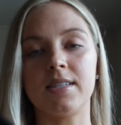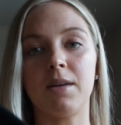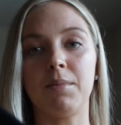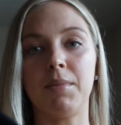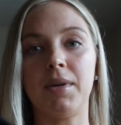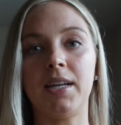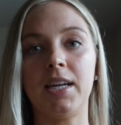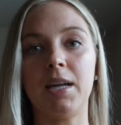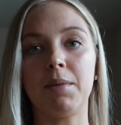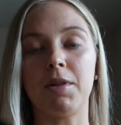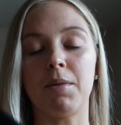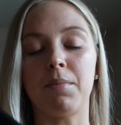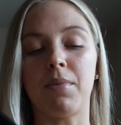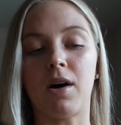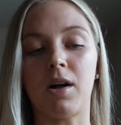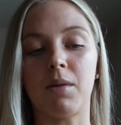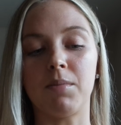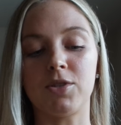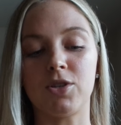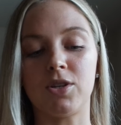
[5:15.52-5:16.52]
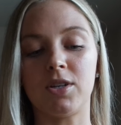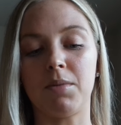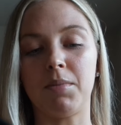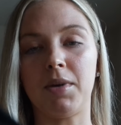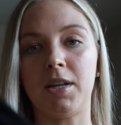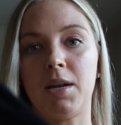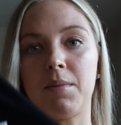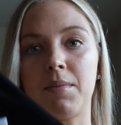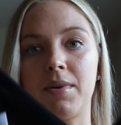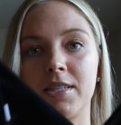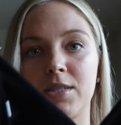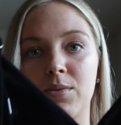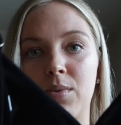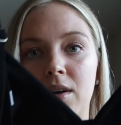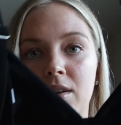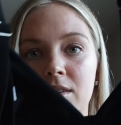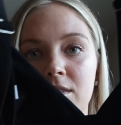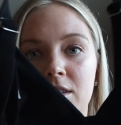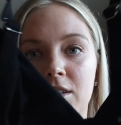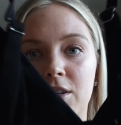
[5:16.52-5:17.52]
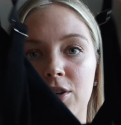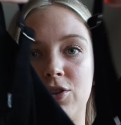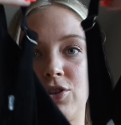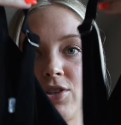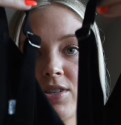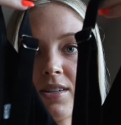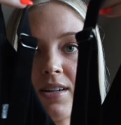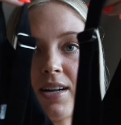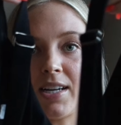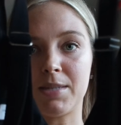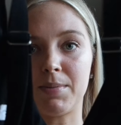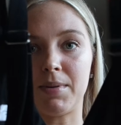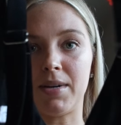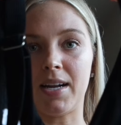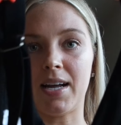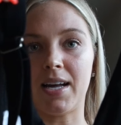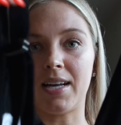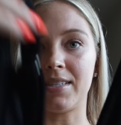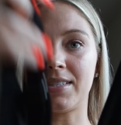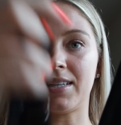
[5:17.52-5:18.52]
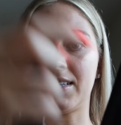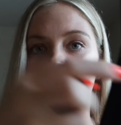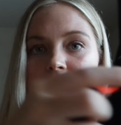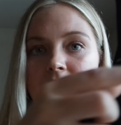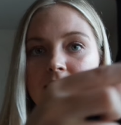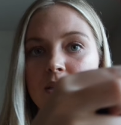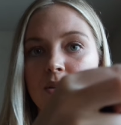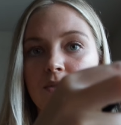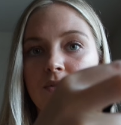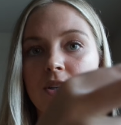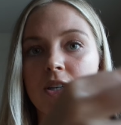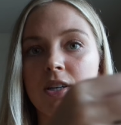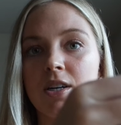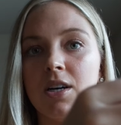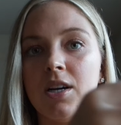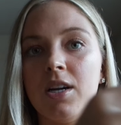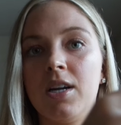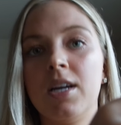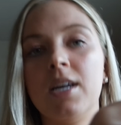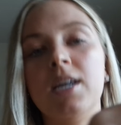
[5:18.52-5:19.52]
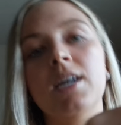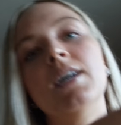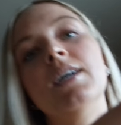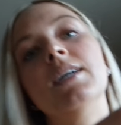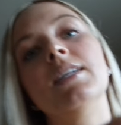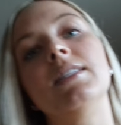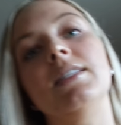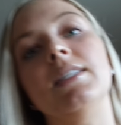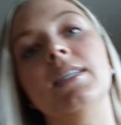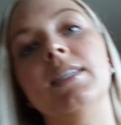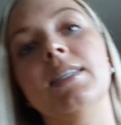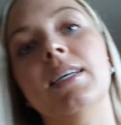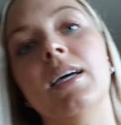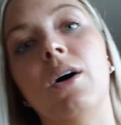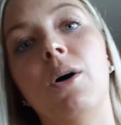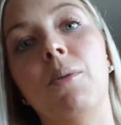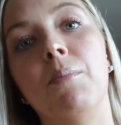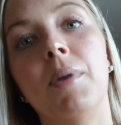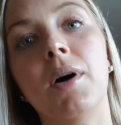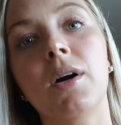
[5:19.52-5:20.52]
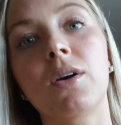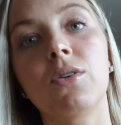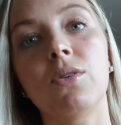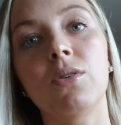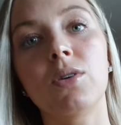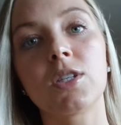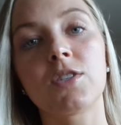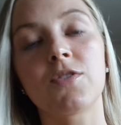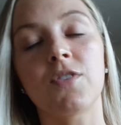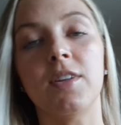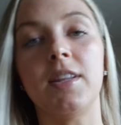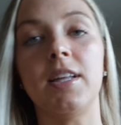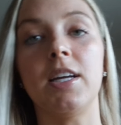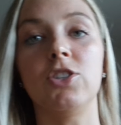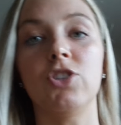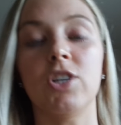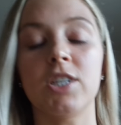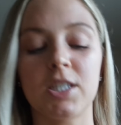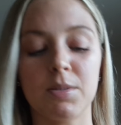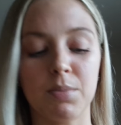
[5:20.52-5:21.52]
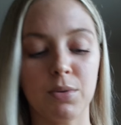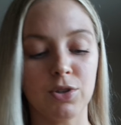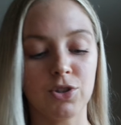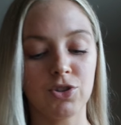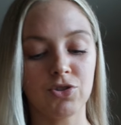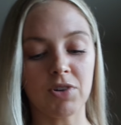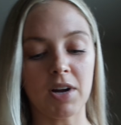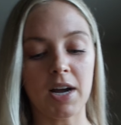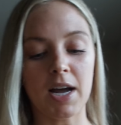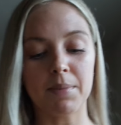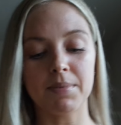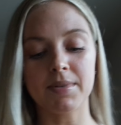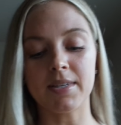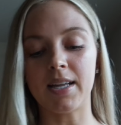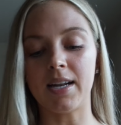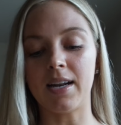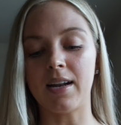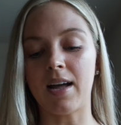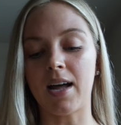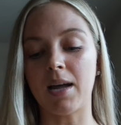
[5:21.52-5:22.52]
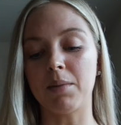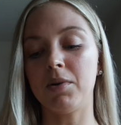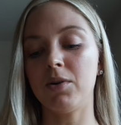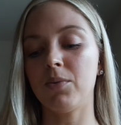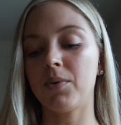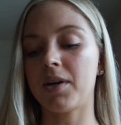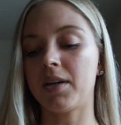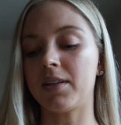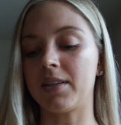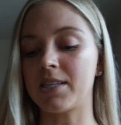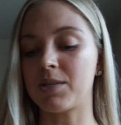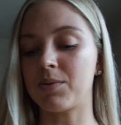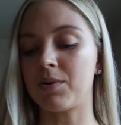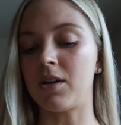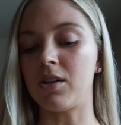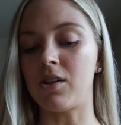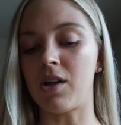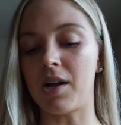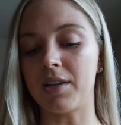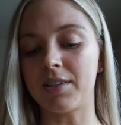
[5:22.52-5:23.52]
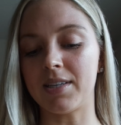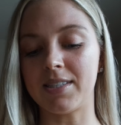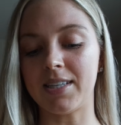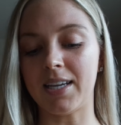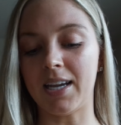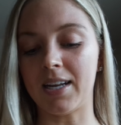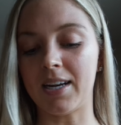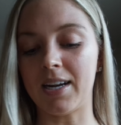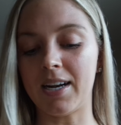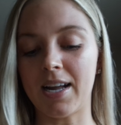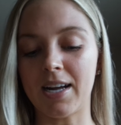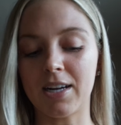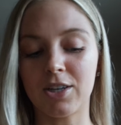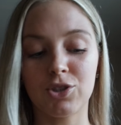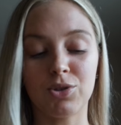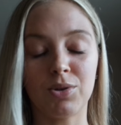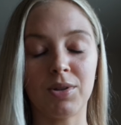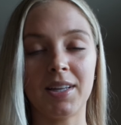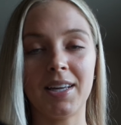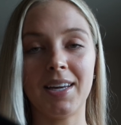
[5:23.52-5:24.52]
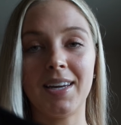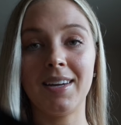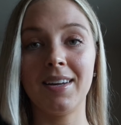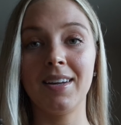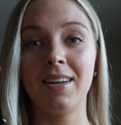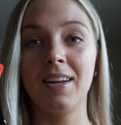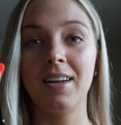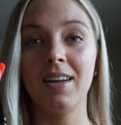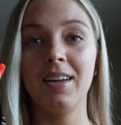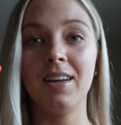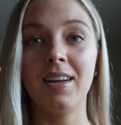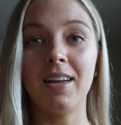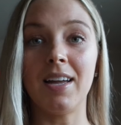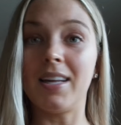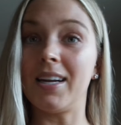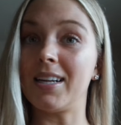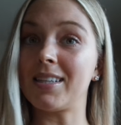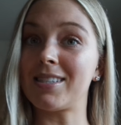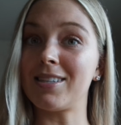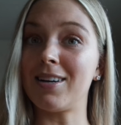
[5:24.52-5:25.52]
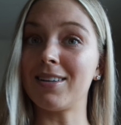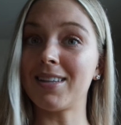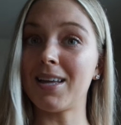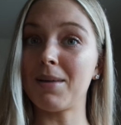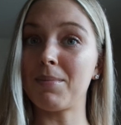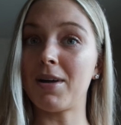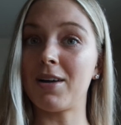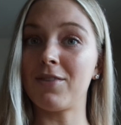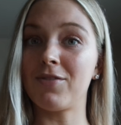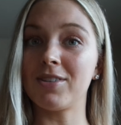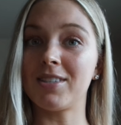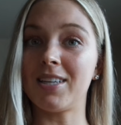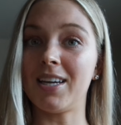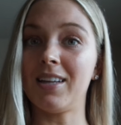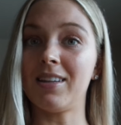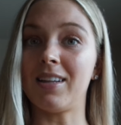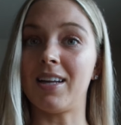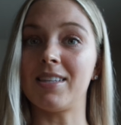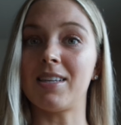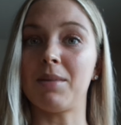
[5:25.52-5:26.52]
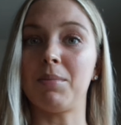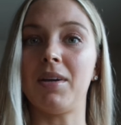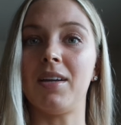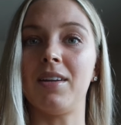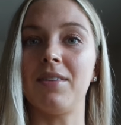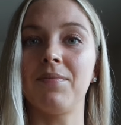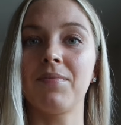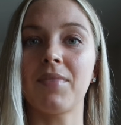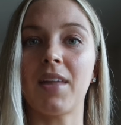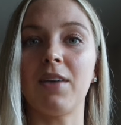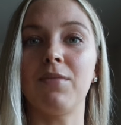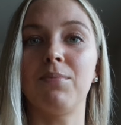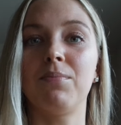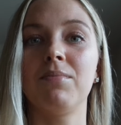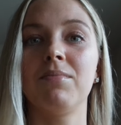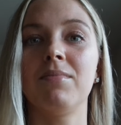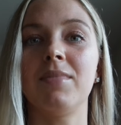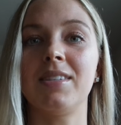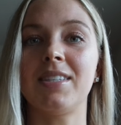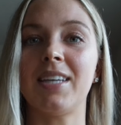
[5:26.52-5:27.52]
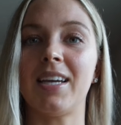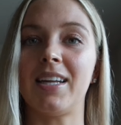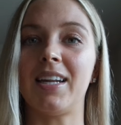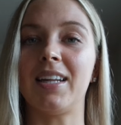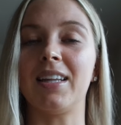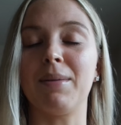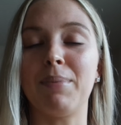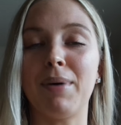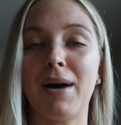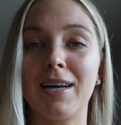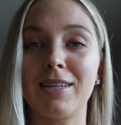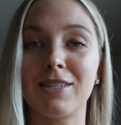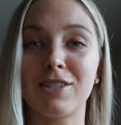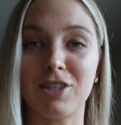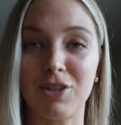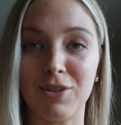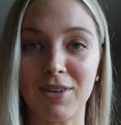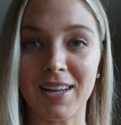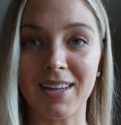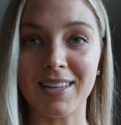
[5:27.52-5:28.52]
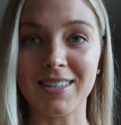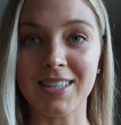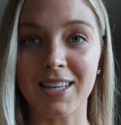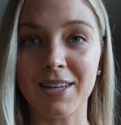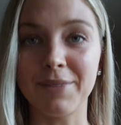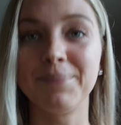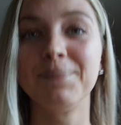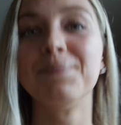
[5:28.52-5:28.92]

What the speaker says: is in a medium and the bottoms are in a medium as well. So then you just clasp it, and it has like the silver detail buckles for the adjustable straps, and I've been wearing this one a lot to tan in actually, and it's not that bad for tan lines. I mean, I've been tanning the past 2 days,